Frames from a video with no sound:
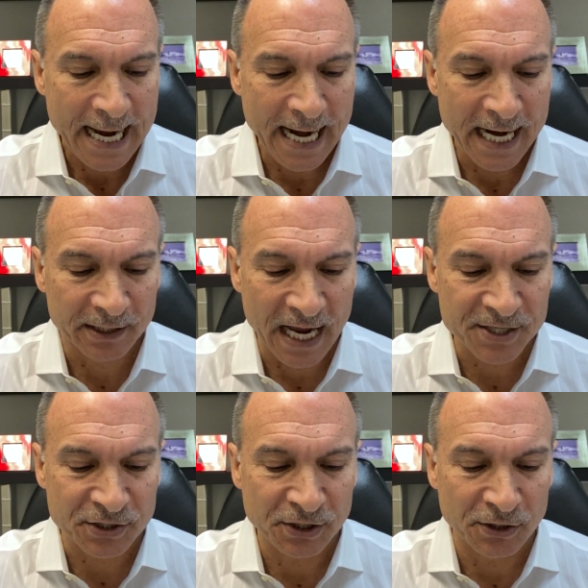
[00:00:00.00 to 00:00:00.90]
And
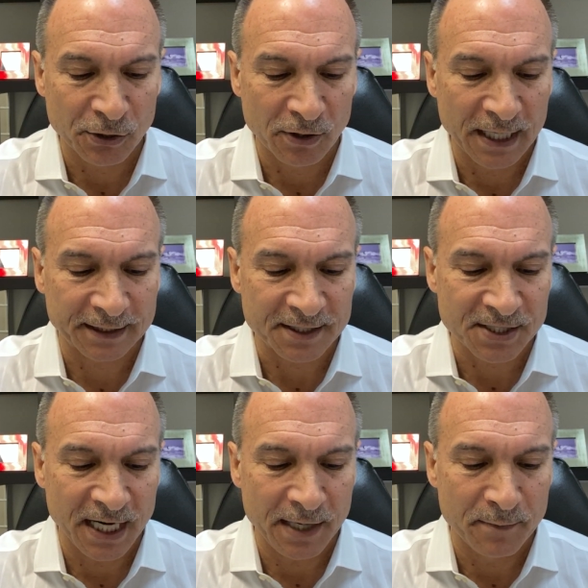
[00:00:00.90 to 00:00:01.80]
last year, at the
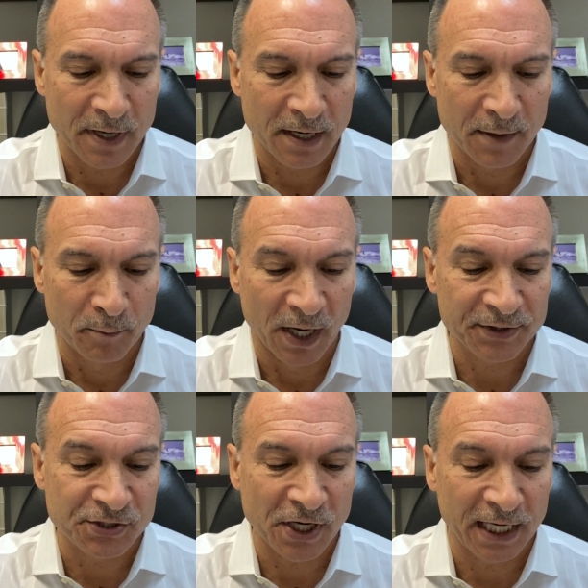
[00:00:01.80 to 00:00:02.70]
same
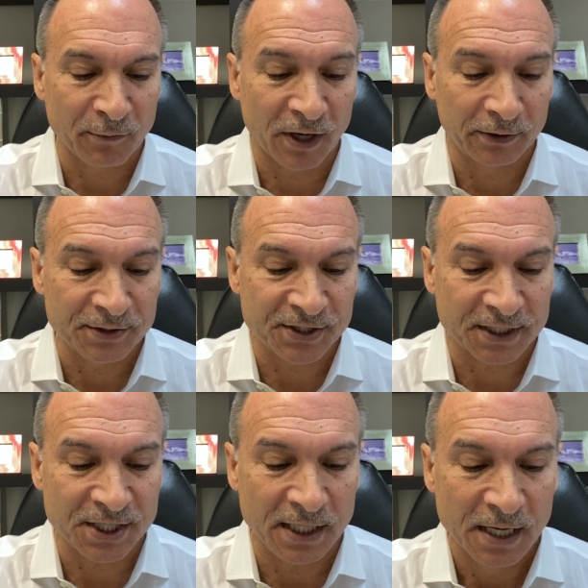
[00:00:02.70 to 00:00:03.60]
month, January,
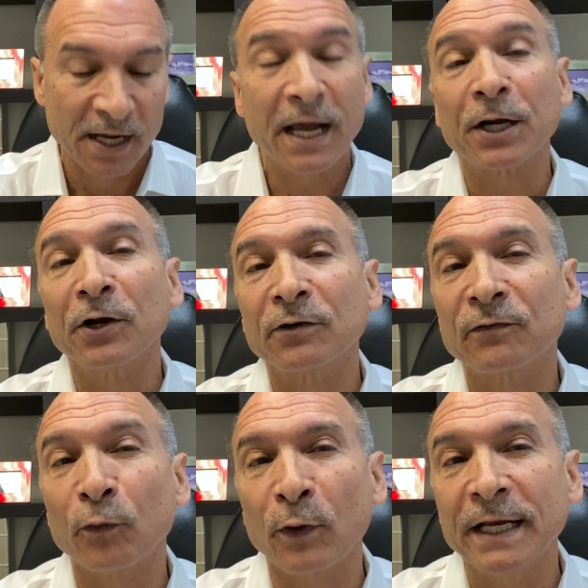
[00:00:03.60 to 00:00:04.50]
160 and
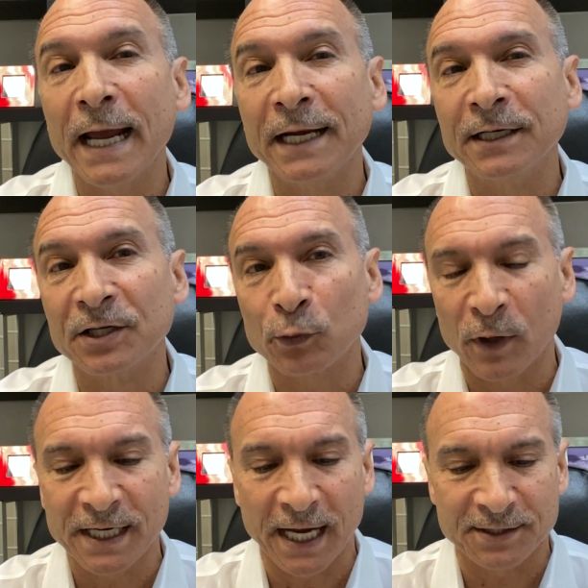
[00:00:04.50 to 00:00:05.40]
148 in
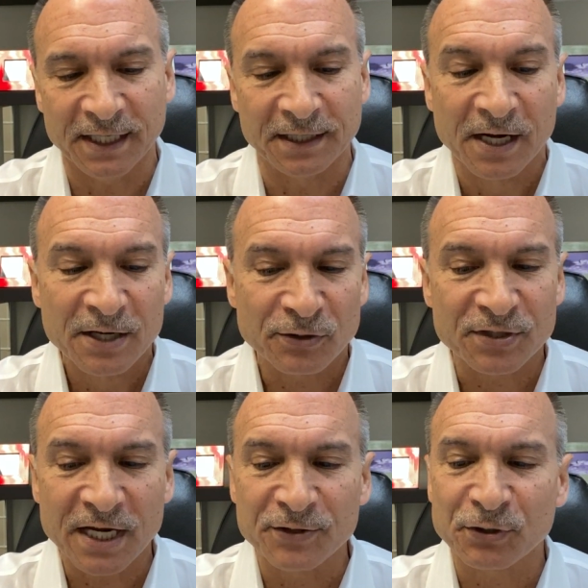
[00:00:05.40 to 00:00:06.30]
2018. So
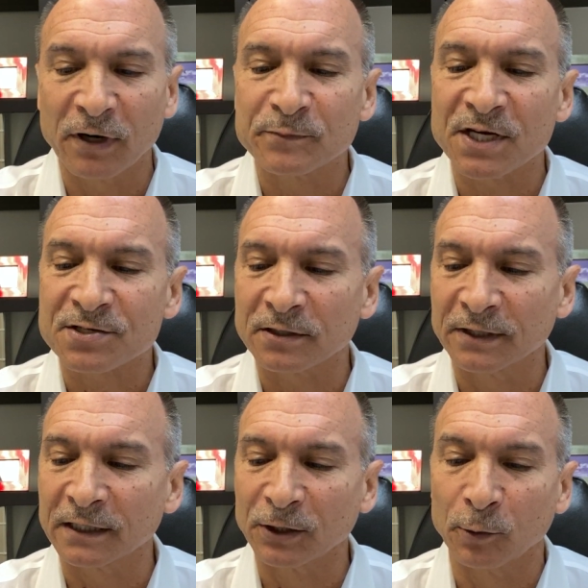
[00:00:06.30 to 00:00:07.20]
sales are up just a
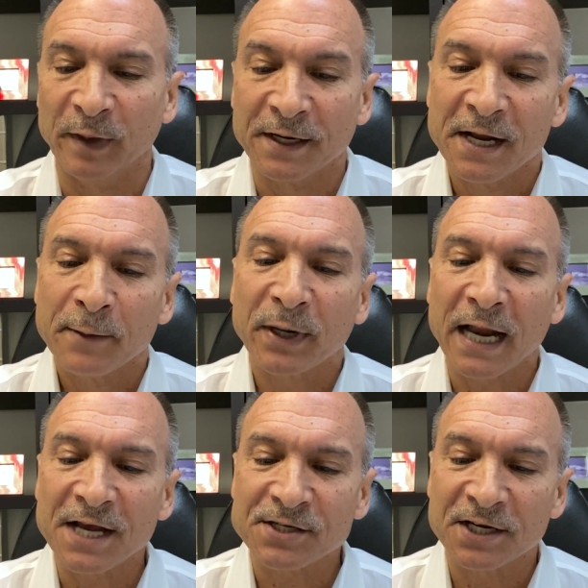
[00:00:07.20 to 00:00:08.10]
little bit. But
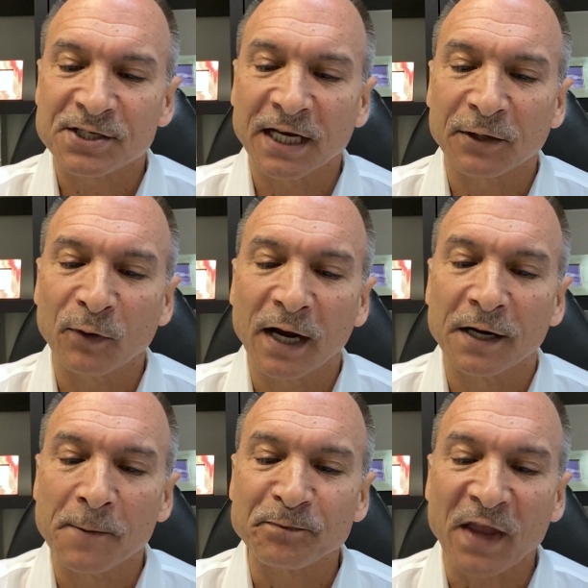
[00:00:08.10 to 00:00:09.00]
as I said,
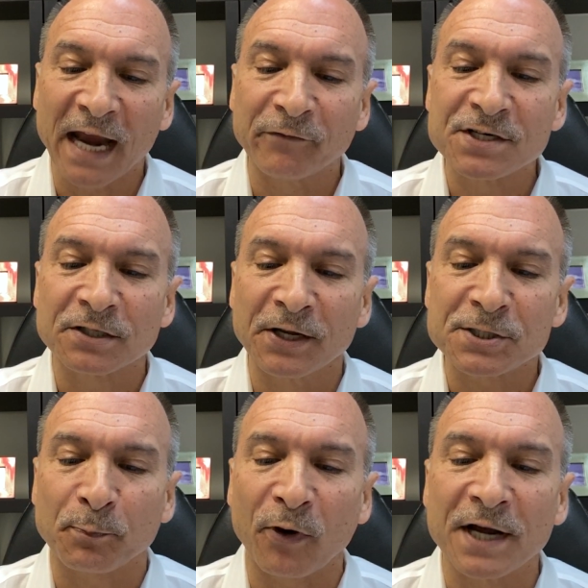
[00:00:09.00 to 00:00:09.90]
average
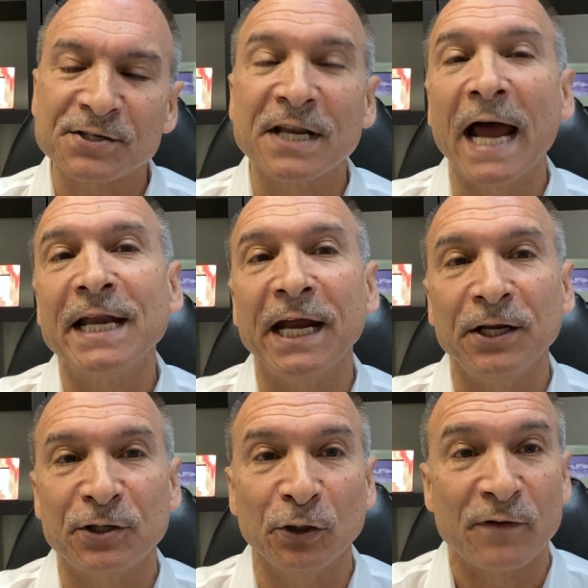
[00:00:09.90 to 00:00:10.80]
list price,
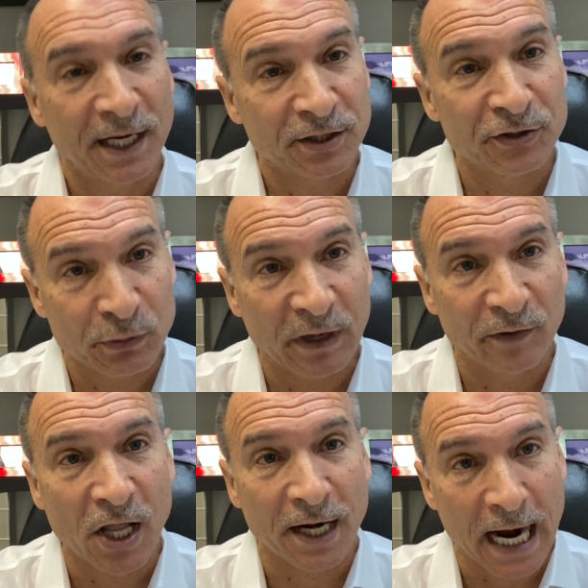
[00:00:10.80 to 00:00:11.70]
$982. That tells you we have
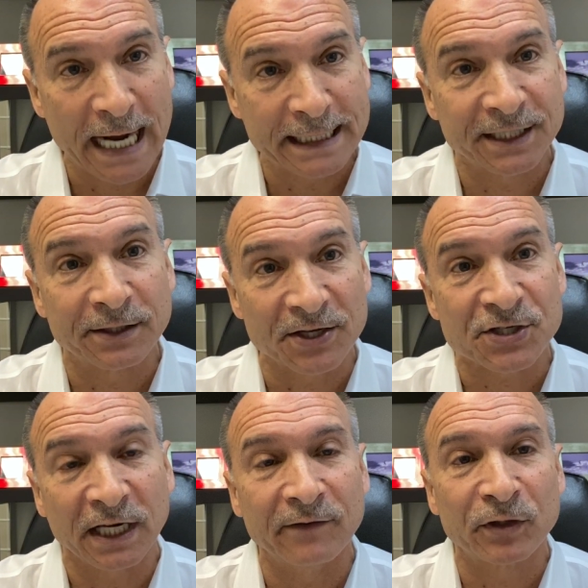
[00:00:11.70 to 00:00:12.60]
a lot of high-end
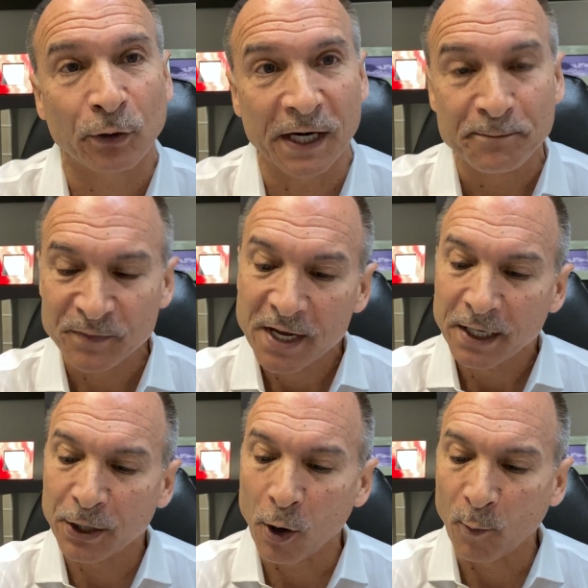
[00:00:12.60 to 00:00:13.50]
listing inventory
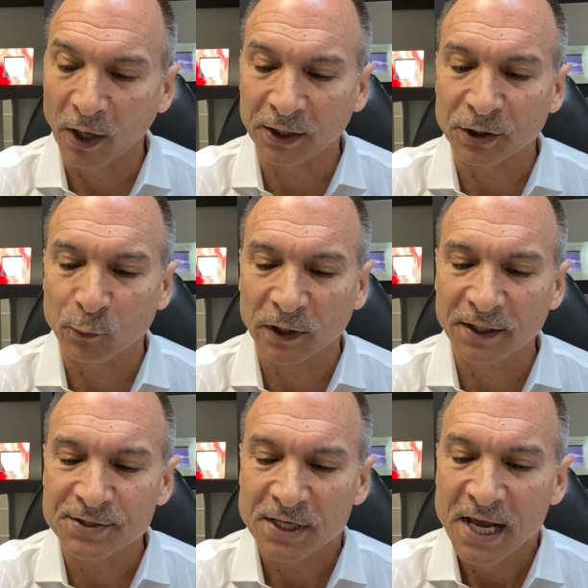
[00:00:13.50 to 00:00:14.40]
in our market in the
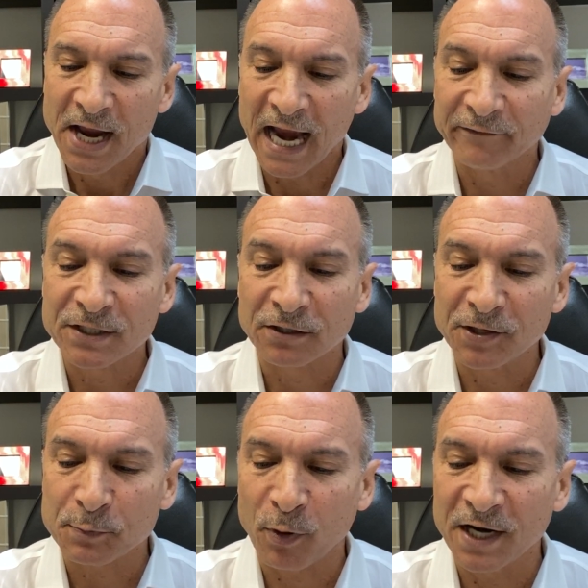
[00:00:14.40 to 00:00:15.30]
Woodlands. Average
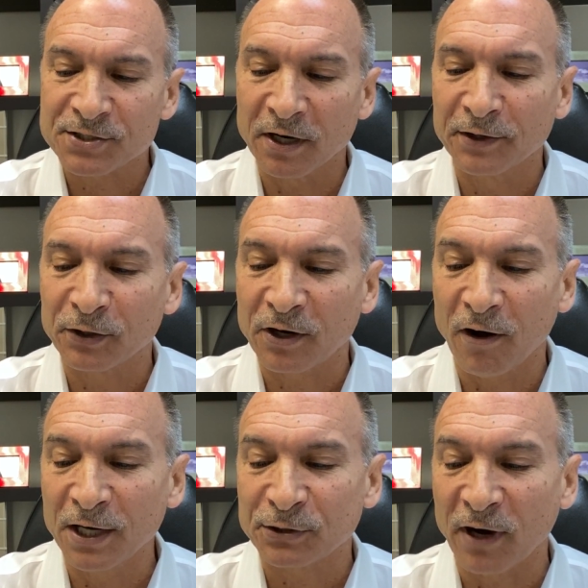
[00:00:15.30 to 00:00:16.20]
list price under
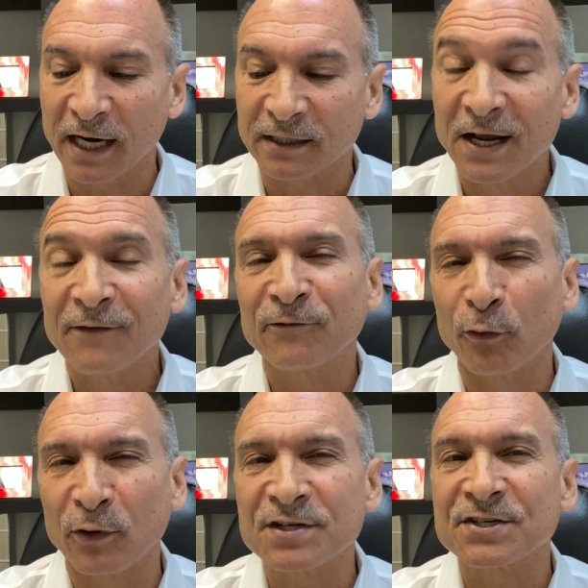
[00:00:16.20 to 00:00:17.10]
contract,
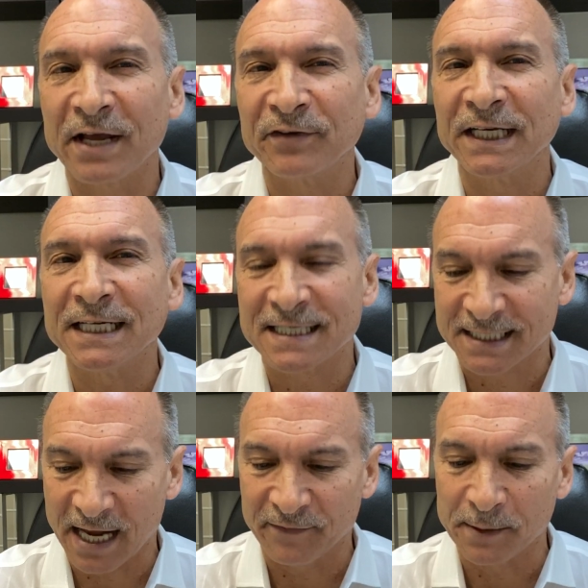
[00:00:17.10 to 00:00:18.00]

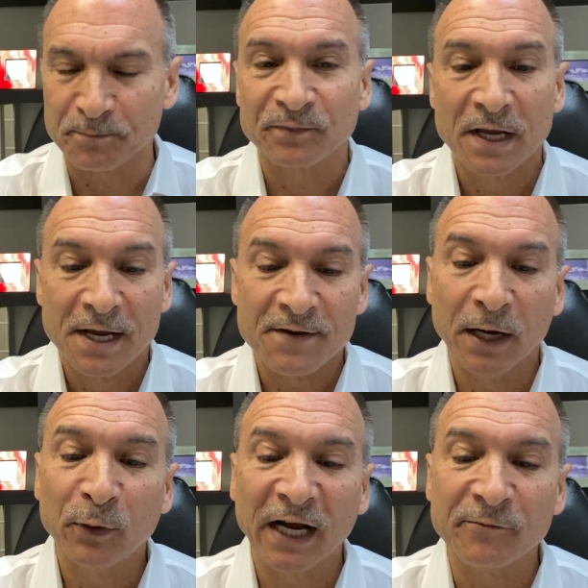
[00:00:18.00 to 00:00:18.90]
$477.
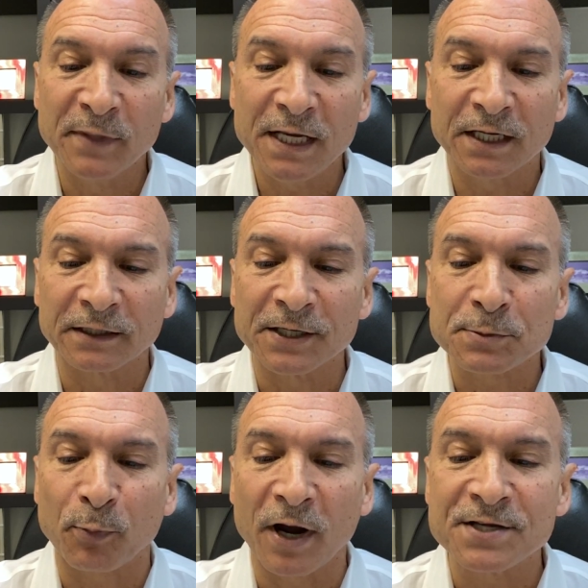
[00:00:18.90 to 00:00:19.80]
Then we have median
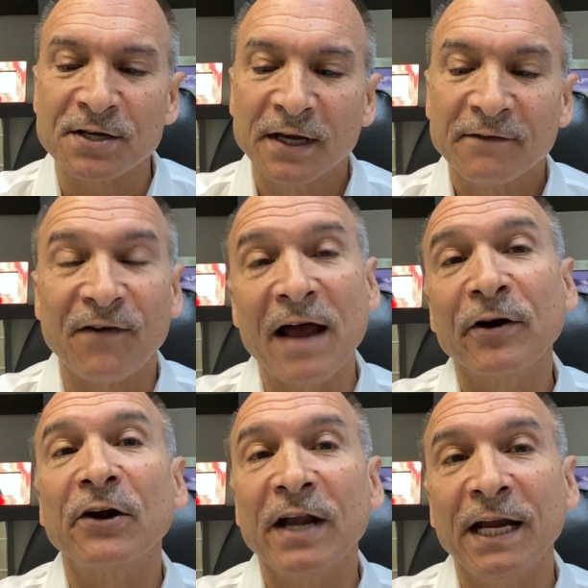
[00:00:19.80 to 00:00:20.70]
list price,
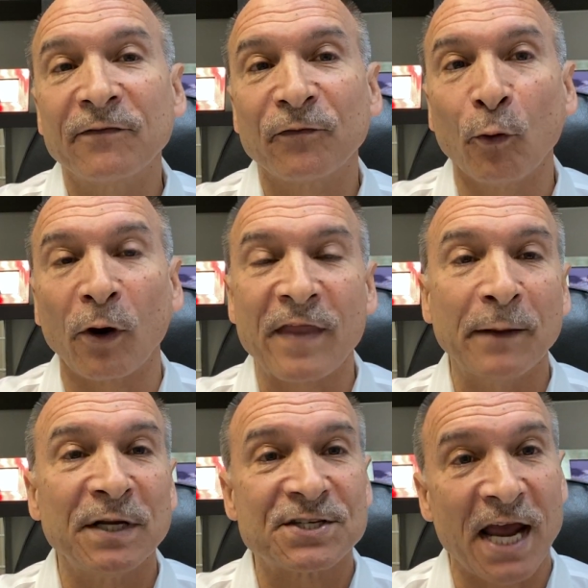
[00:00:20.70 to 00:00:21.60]
$584.
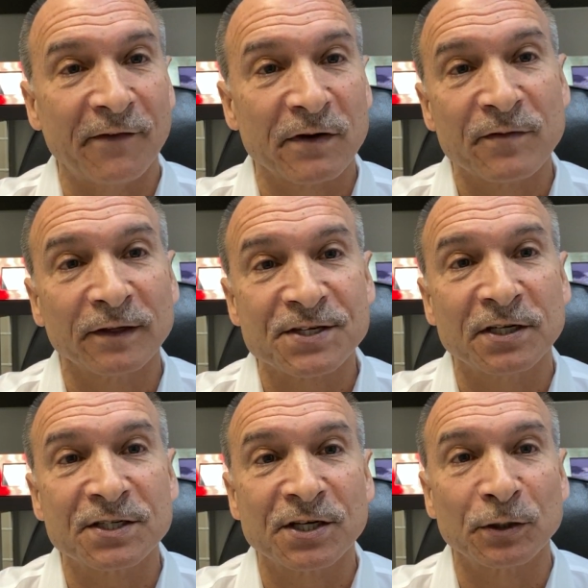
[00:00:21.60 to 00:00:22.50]
That means half of the
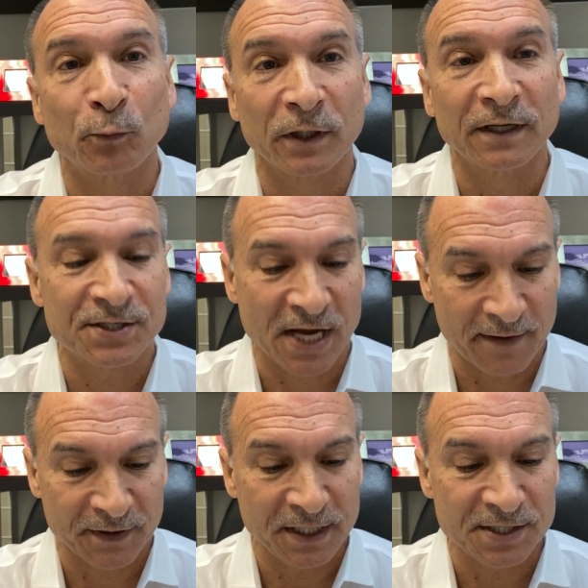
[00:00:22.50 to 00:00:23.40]
listings in the Woodlands,
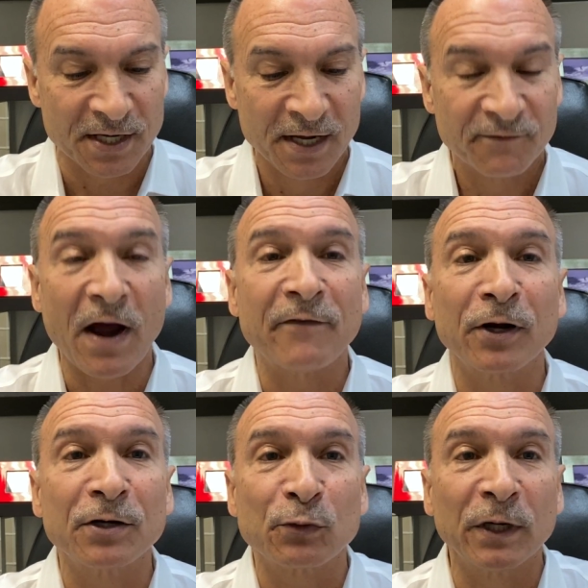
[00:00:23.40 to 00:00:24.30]
half of these
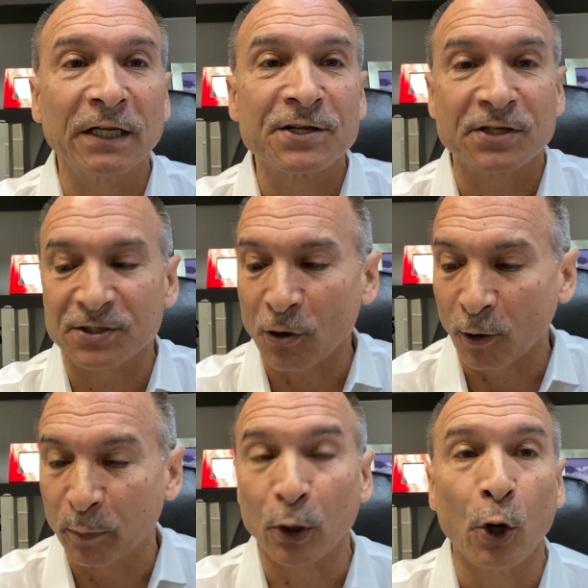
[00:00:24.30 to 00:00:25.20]
520 listings
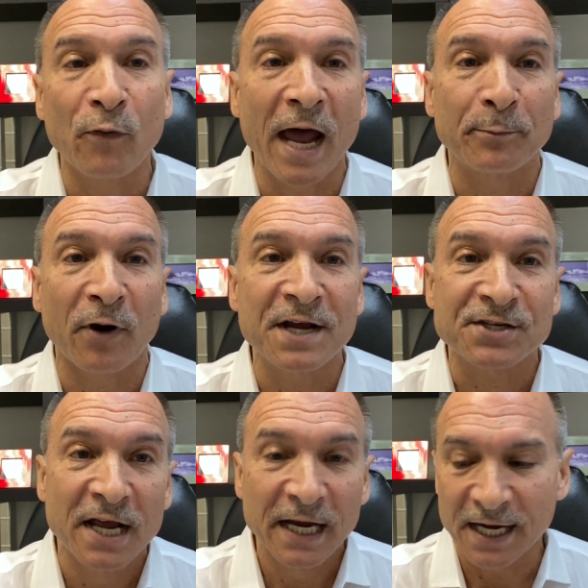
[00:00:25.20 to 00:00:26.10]
are below that price
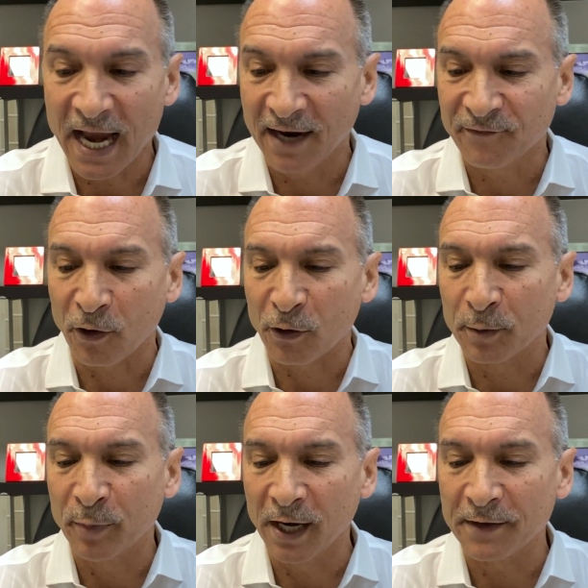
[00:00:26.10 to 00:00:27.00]
and half are
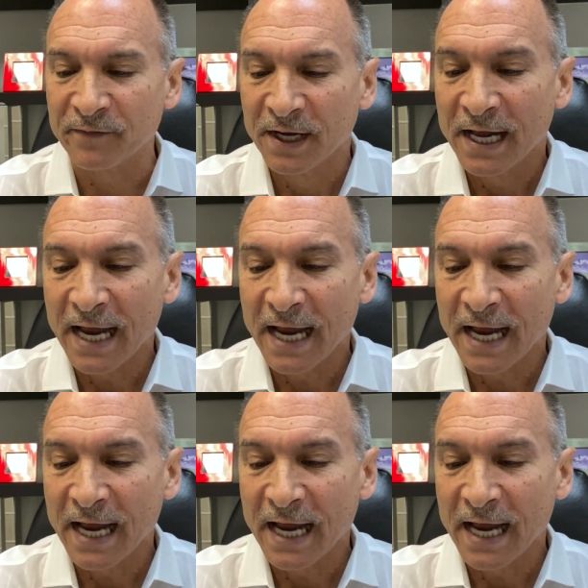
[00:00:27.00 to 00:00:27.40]
above.